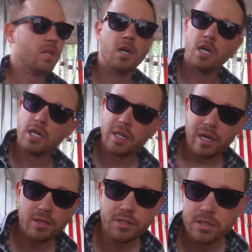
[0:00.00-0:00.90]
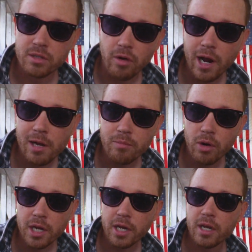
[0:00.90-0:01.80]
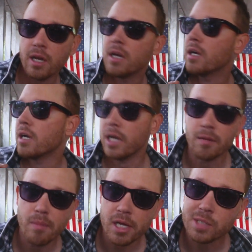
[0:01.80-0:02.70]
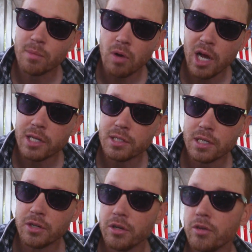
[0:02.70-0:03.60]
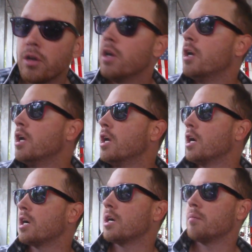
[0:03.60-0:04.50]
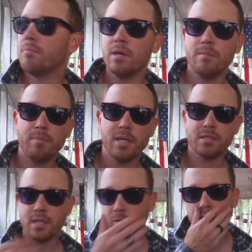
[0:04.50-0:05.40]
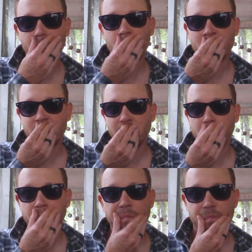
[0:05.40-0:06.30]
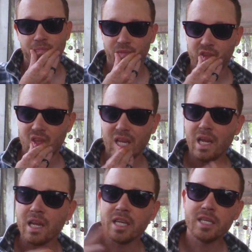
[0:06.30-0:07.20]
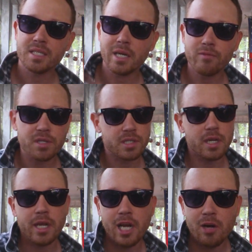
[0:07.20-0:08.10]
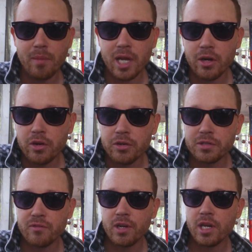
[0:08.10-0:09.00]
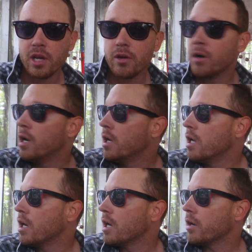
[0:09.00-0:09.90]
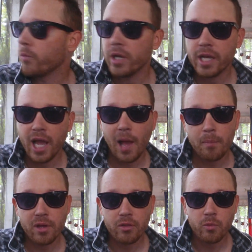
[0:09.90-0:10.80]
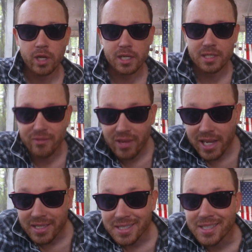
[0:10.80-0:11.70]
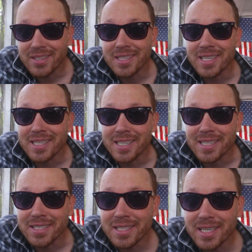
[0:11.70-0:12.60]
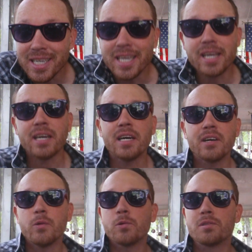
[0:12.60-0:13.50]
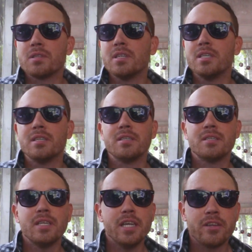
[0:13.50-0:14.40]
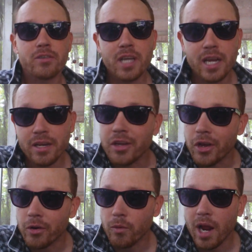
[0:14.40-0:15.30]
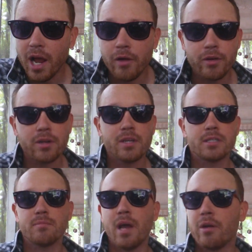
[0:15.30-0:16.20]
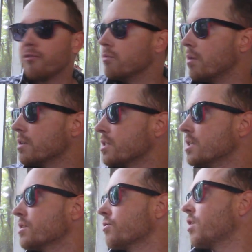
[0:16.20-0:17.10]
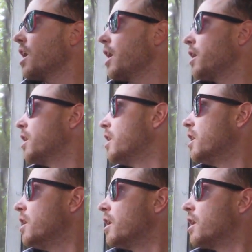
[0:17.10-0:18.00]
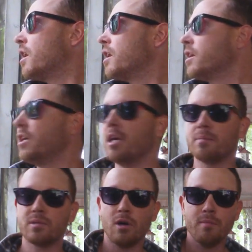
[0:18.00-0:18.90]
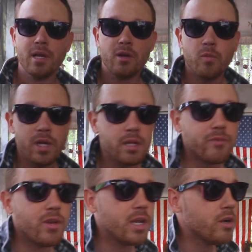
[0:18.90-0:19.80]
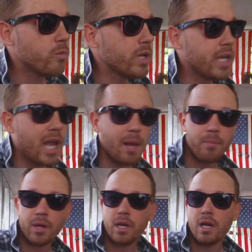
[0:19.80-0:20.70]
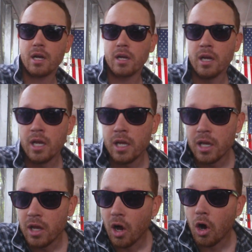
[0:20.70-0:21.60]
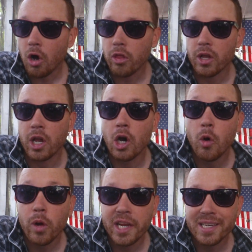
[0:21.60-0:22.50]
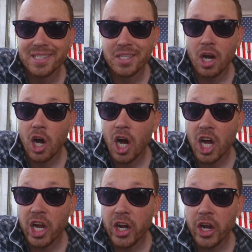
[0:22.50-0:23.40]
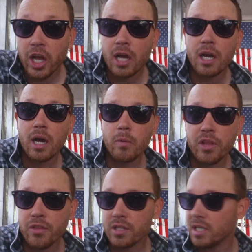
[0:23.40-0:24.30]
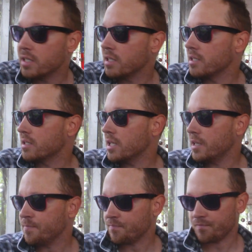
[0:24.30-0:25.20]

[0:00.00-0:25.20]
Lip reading: Now, this is groundbreaking and mesmerizing, too. But basically what I want to do is every Sunday I'll make a news video recapping the week's events in the TTC. Of course, the TTC, entertaining year-round. Doesn't matter football season or not. Yep, so I'll make a weekly video recapping all the goings-on within the TTC.